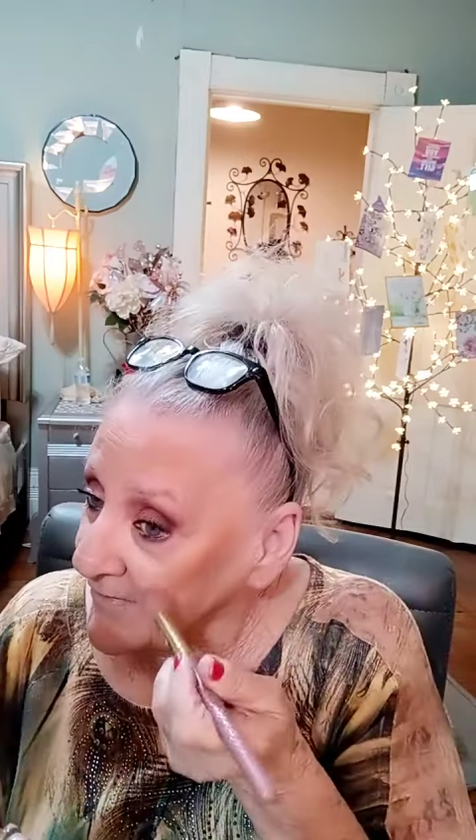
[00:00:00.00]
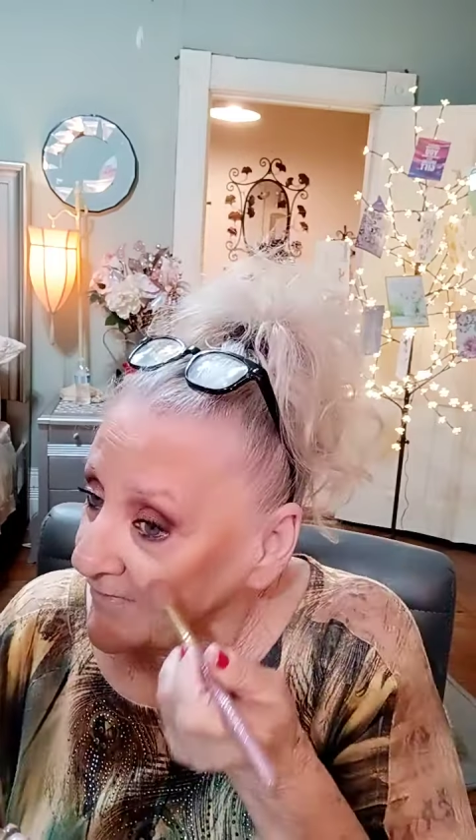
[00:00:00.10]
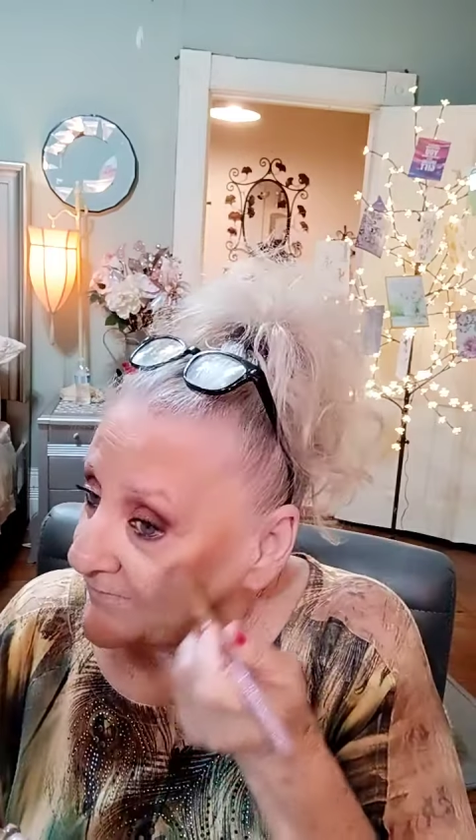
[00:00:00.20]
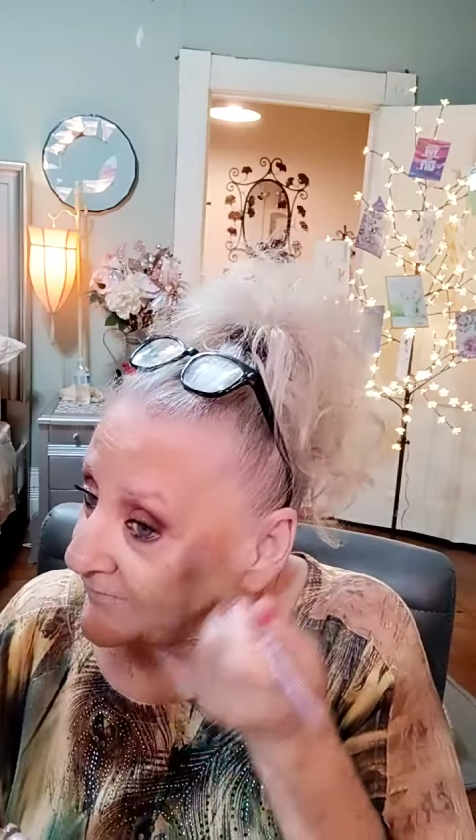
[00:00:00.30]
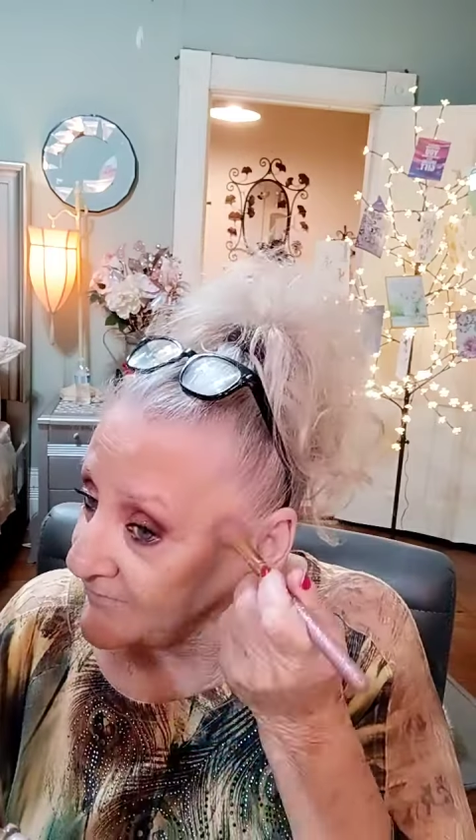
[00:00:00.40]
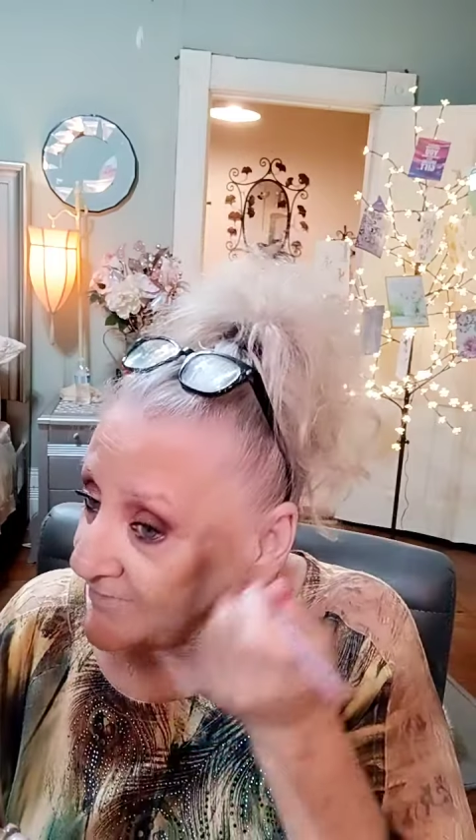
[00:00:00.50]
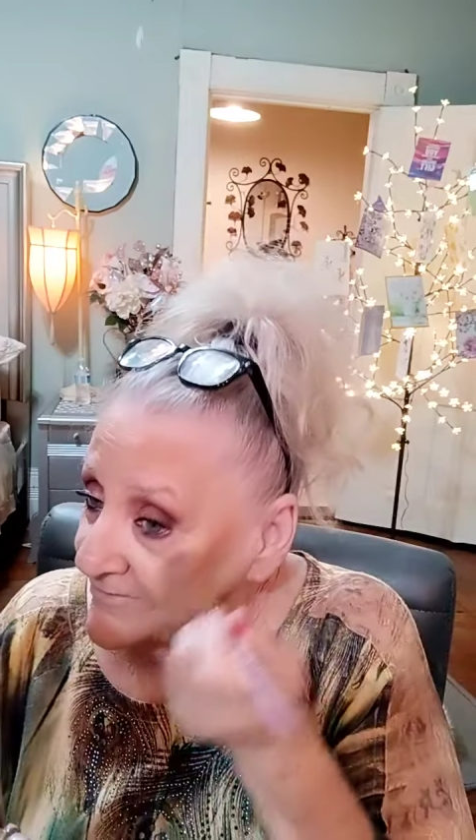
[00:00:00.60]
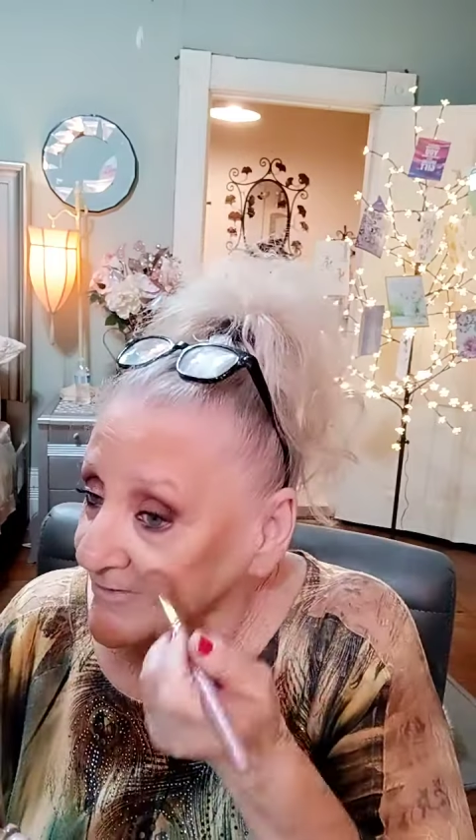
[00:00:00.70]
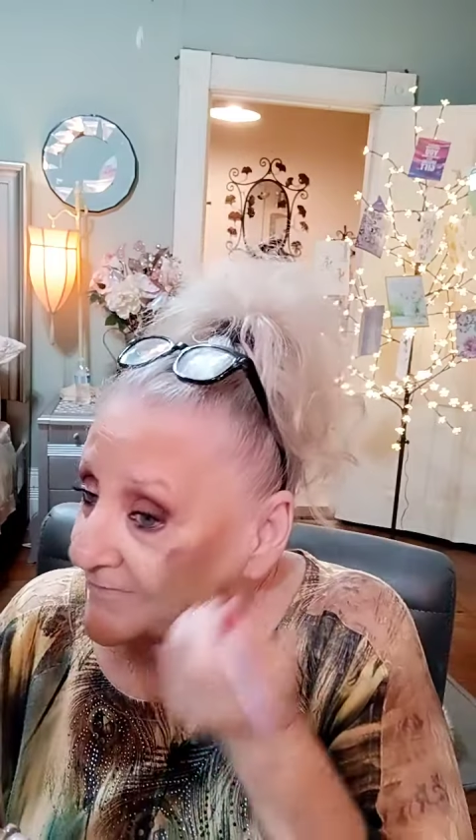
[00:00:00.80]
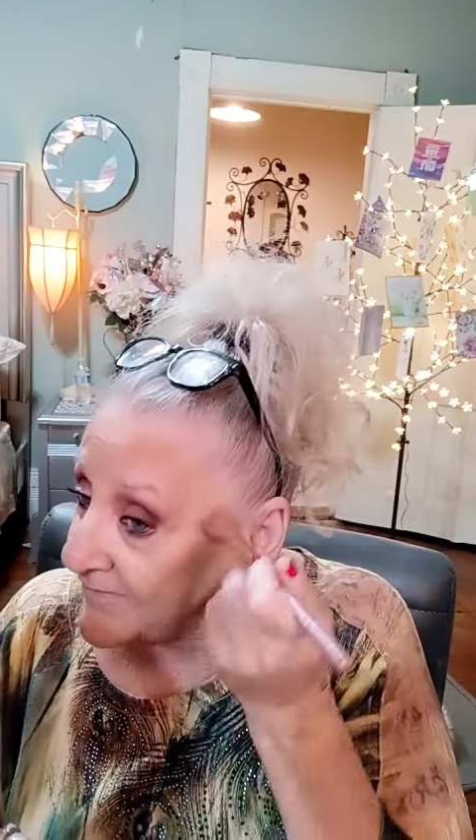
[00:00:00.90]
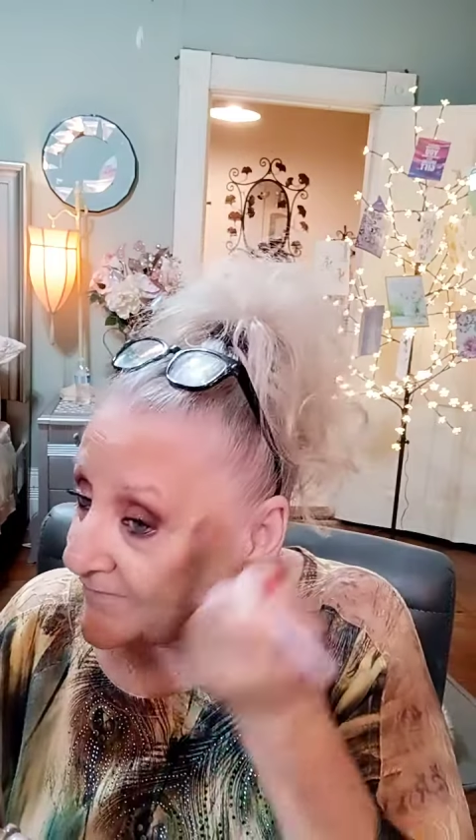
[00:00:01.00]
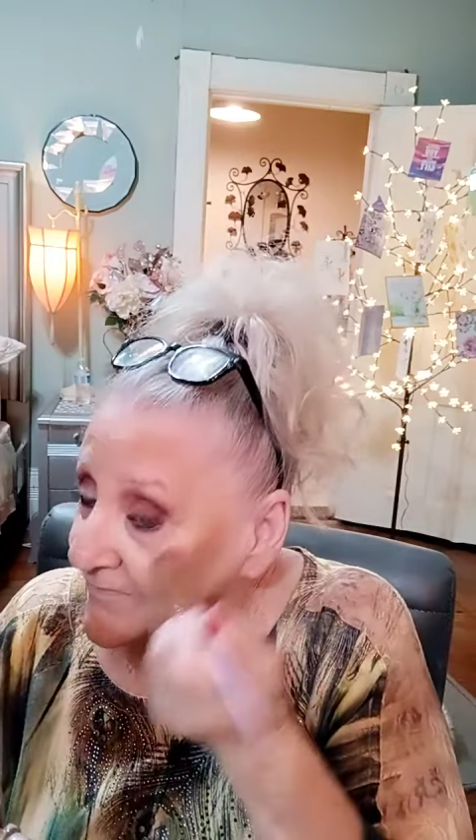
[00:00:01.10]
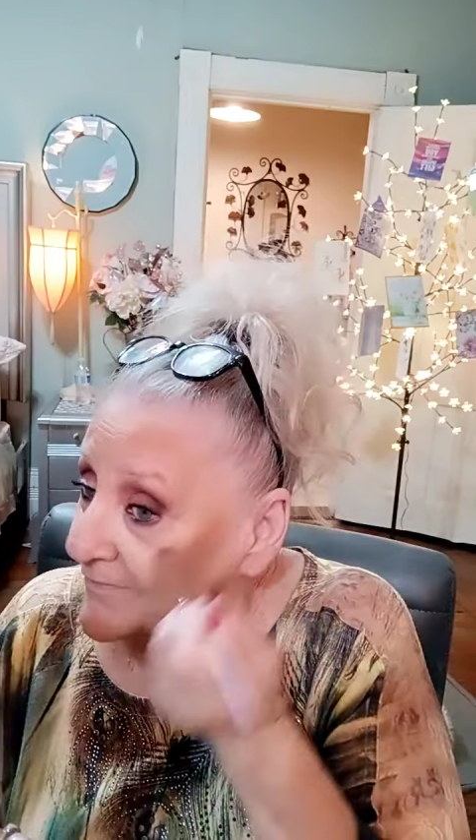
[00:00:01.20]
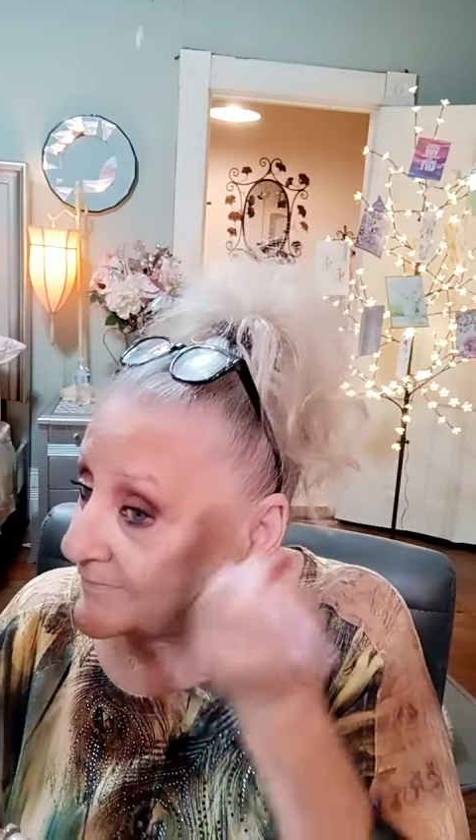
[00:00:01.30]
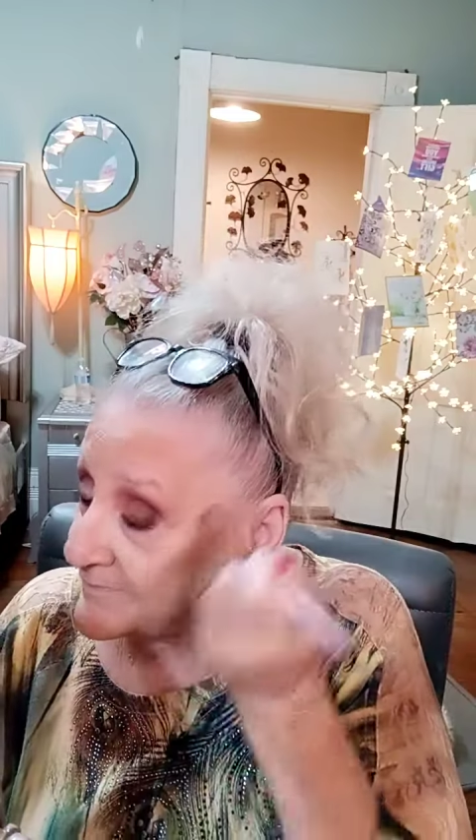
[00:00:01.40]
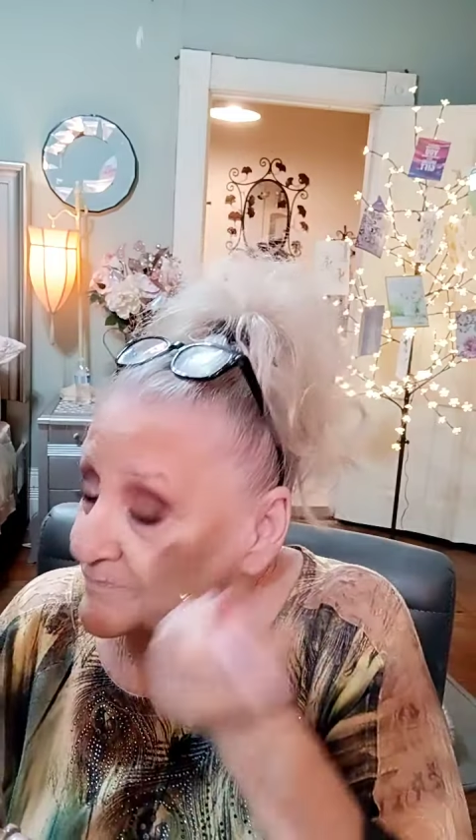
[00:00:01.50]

all those little donuts.